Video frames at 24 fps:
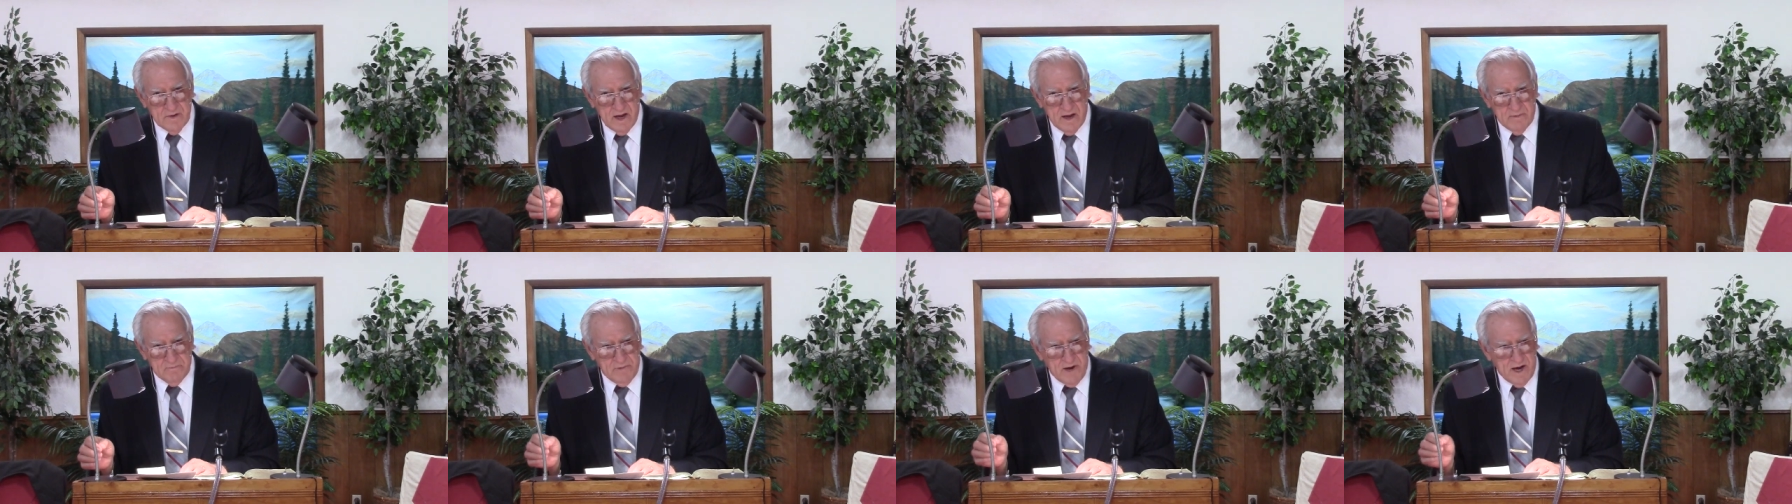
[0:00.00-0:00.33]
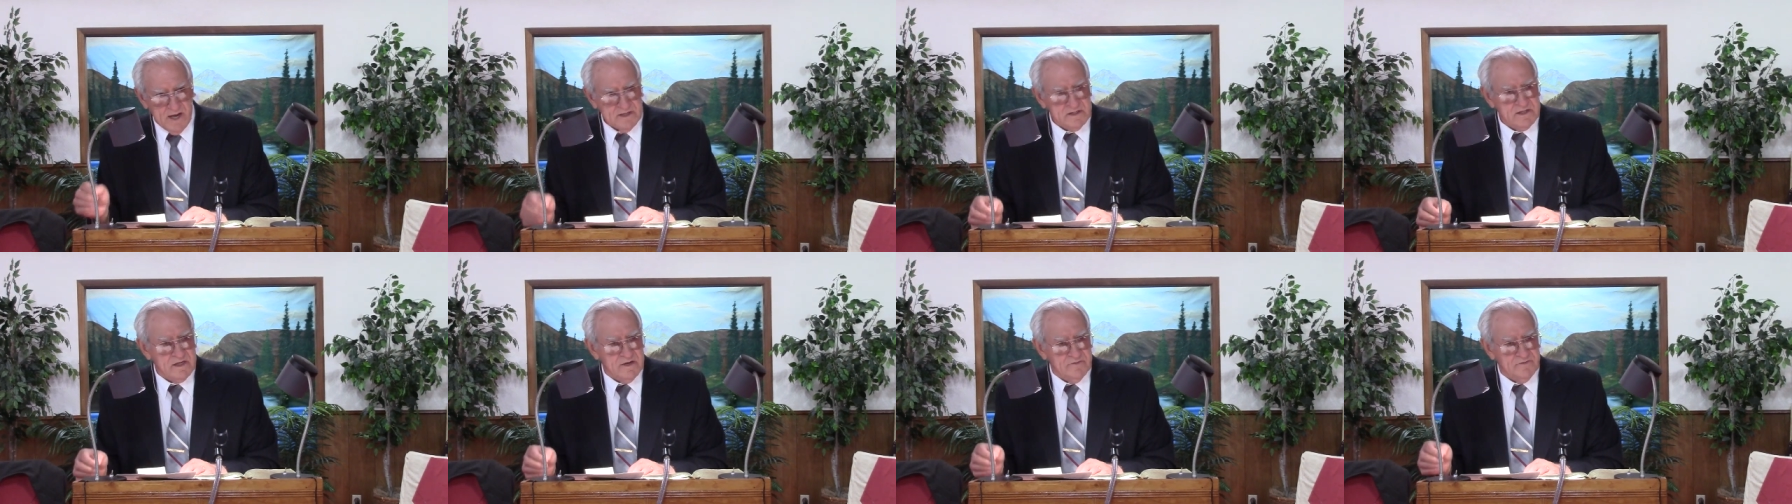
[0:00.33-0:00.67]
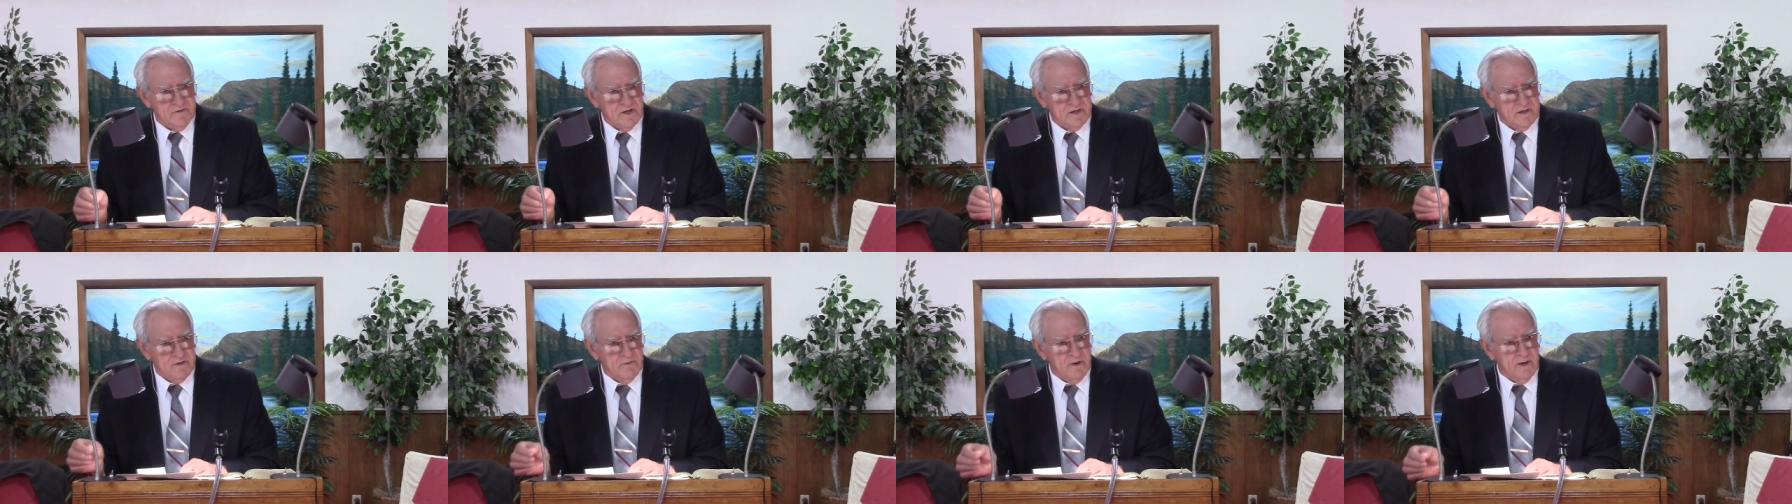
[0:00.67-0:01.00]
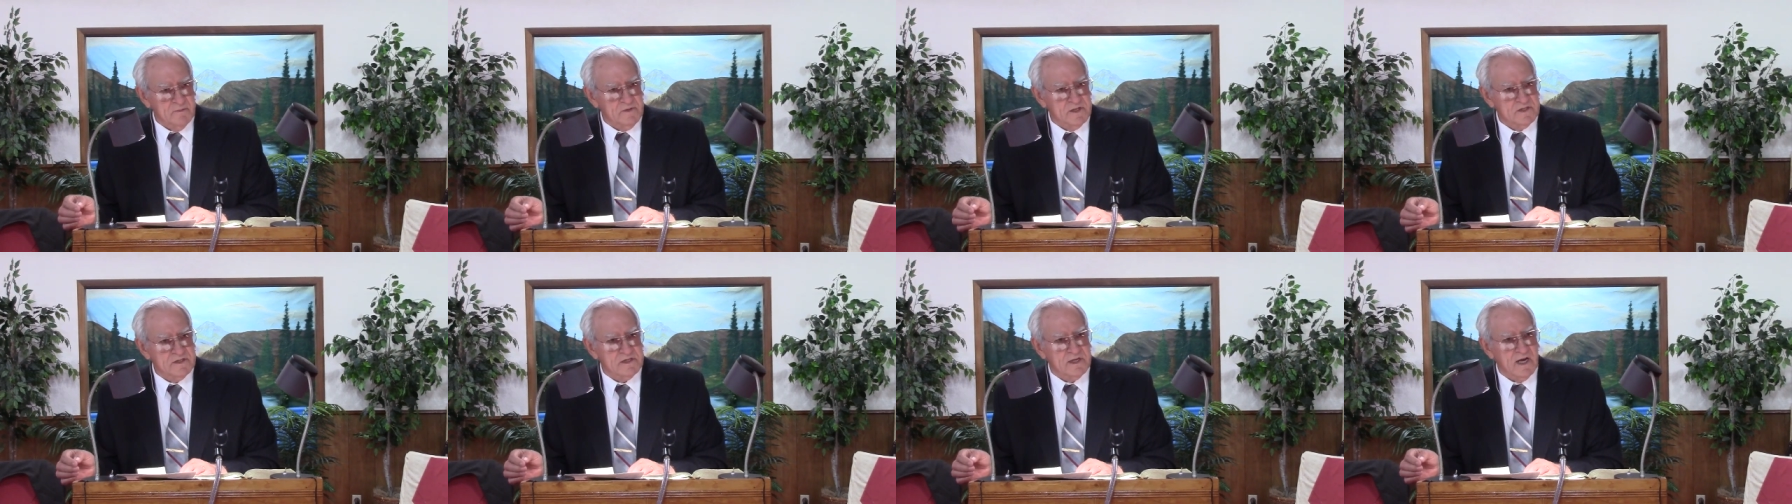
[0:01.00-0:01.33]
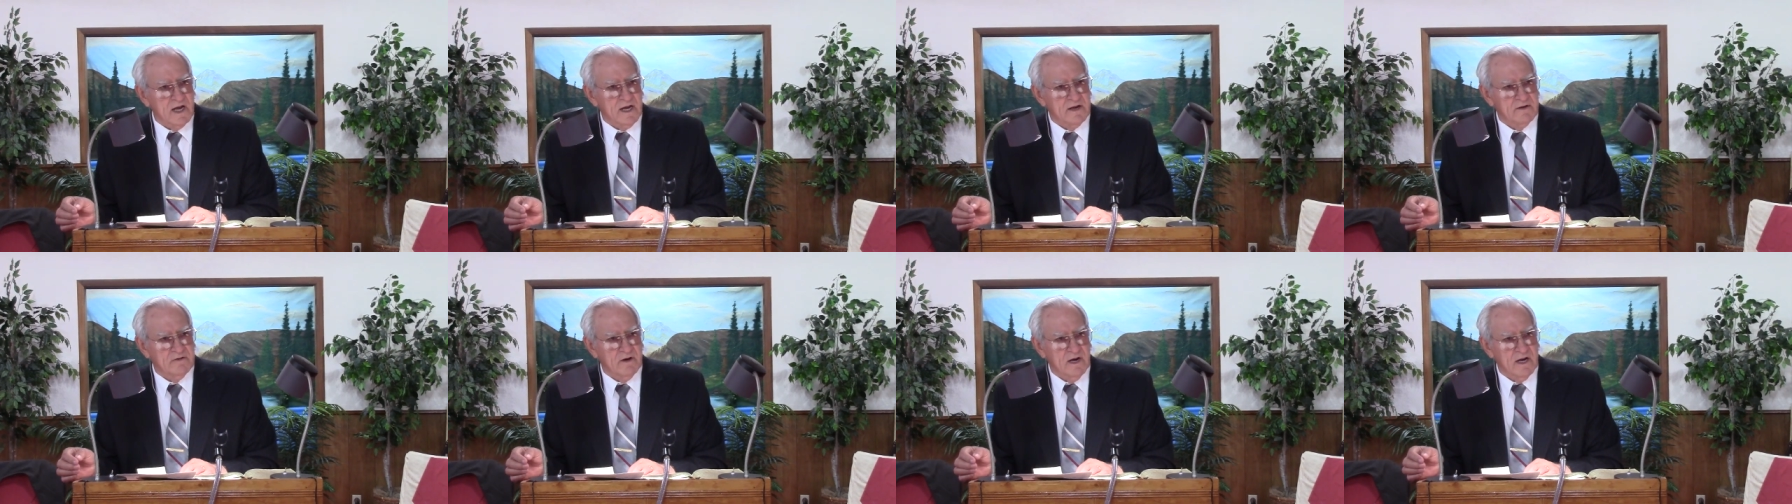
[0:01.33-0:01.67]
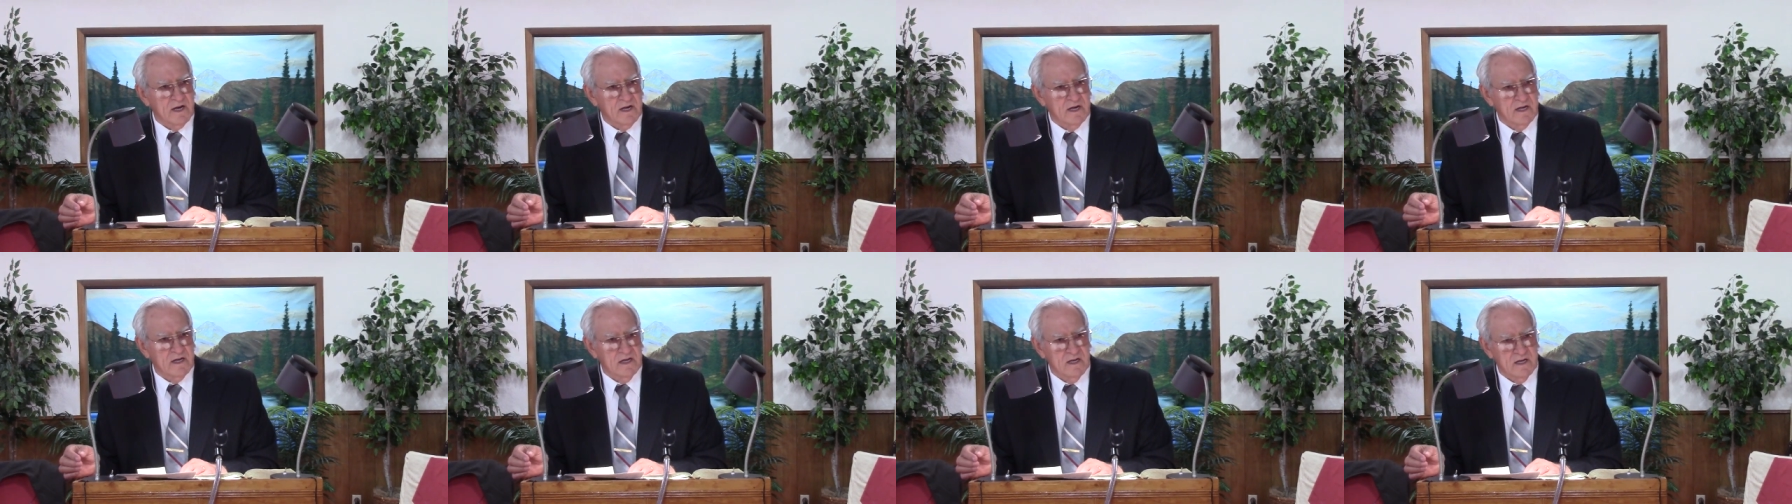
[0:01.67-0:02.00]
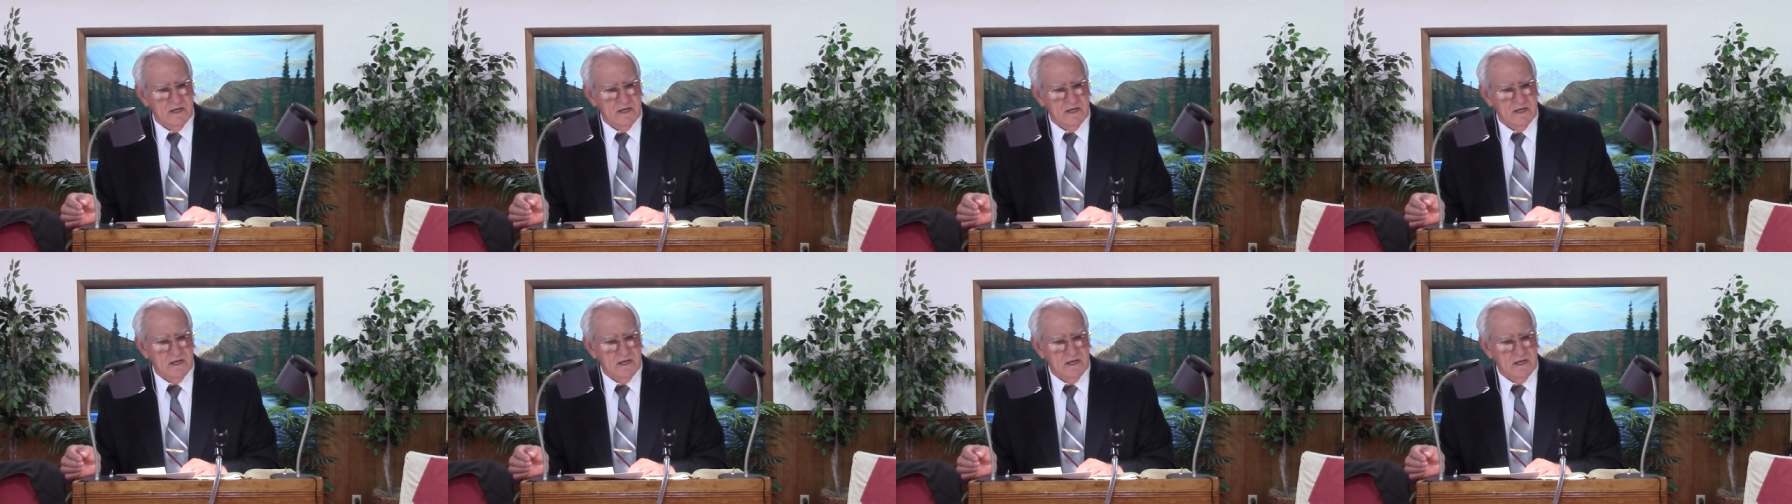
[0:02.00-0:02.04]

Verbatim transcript: a positive on the women's side, right?